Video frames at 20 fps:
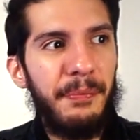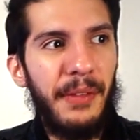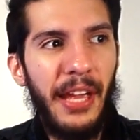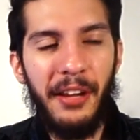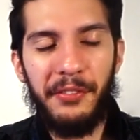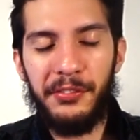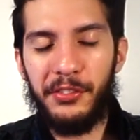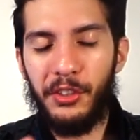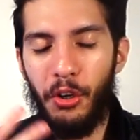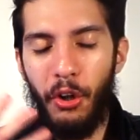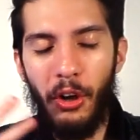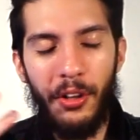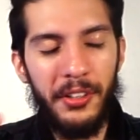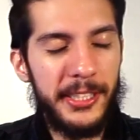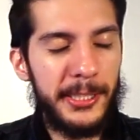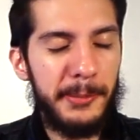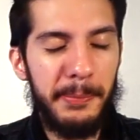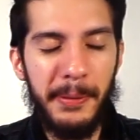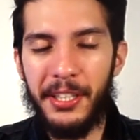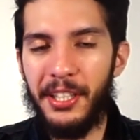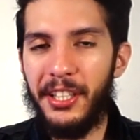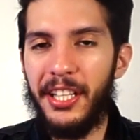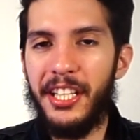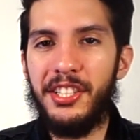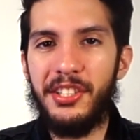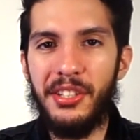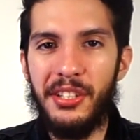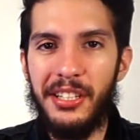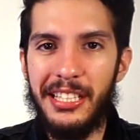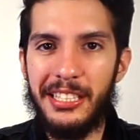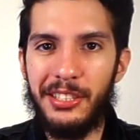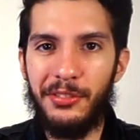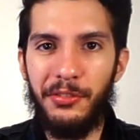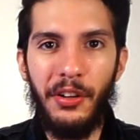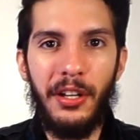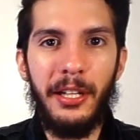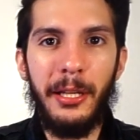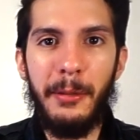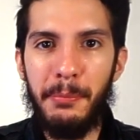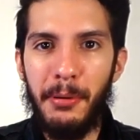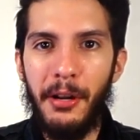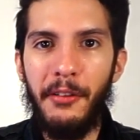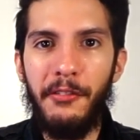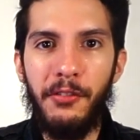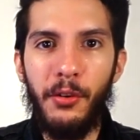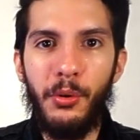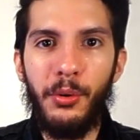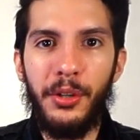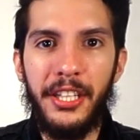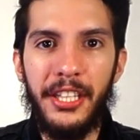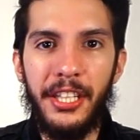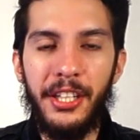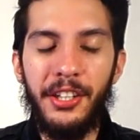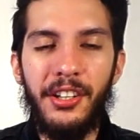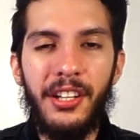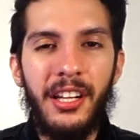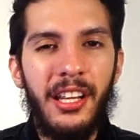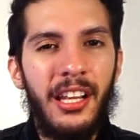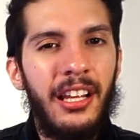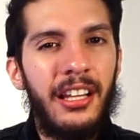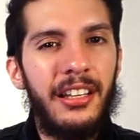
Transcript: after all the speculation, is finally brought forward here.